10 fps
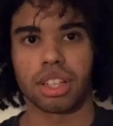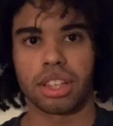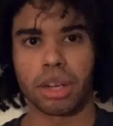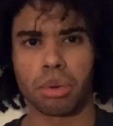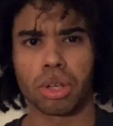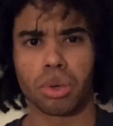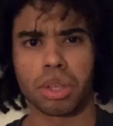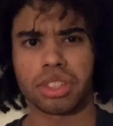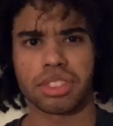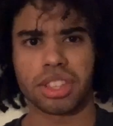There were
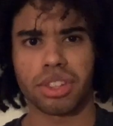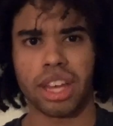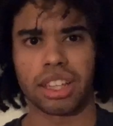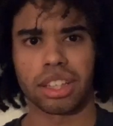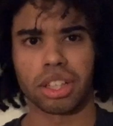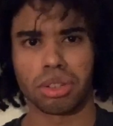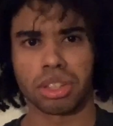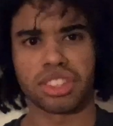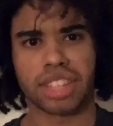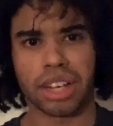noises here that literally
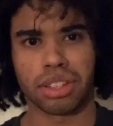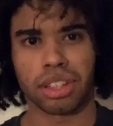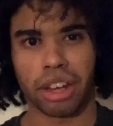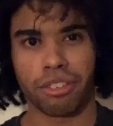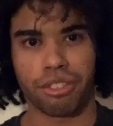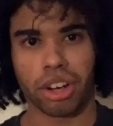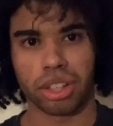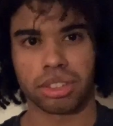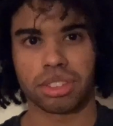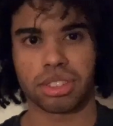sounded like
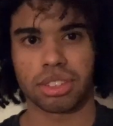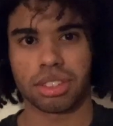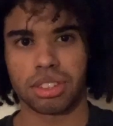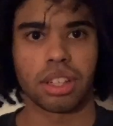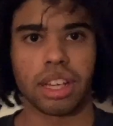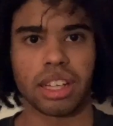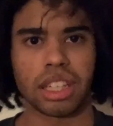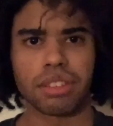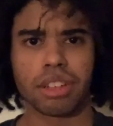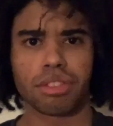farts. And
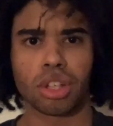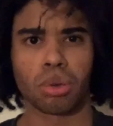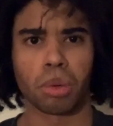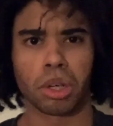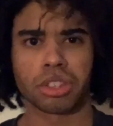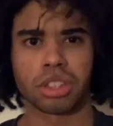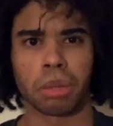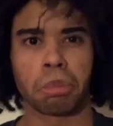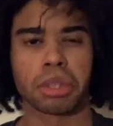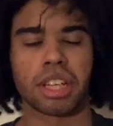even if there were some
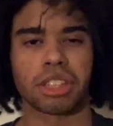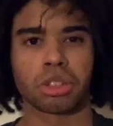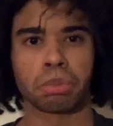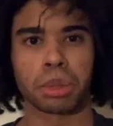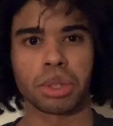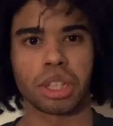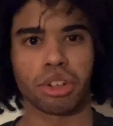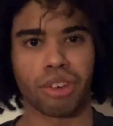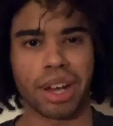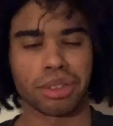potential beauty
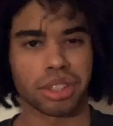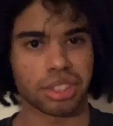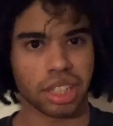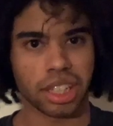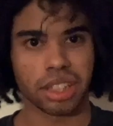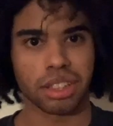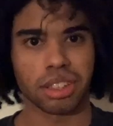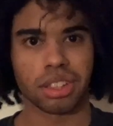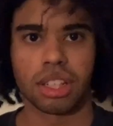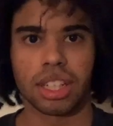around this cut,
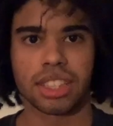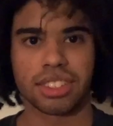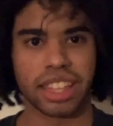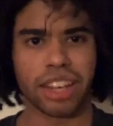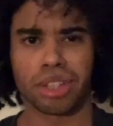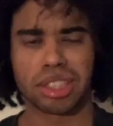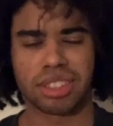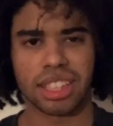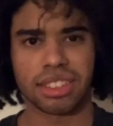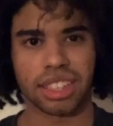it's
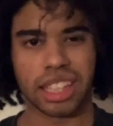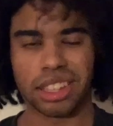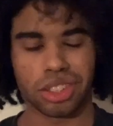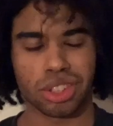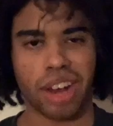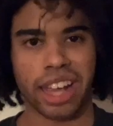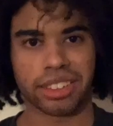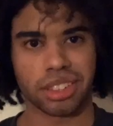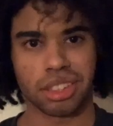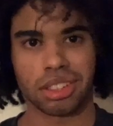guaranteed to get
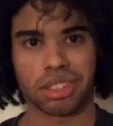distracted.